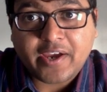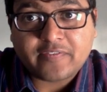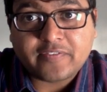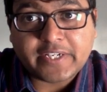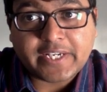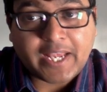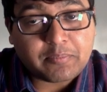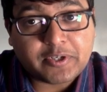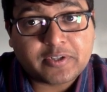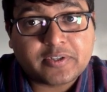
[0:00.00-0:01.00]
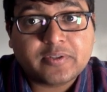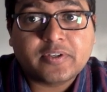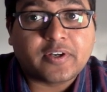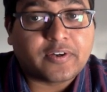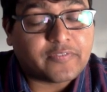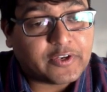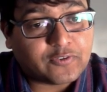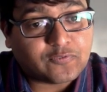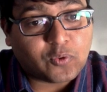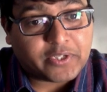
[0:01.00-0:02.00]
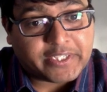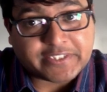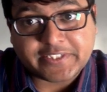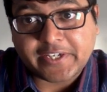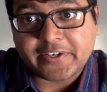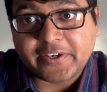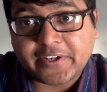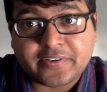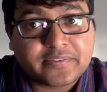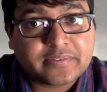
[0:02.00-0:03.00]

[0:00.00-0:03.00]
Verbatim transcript: have an elaborate uh, way of voting, staking,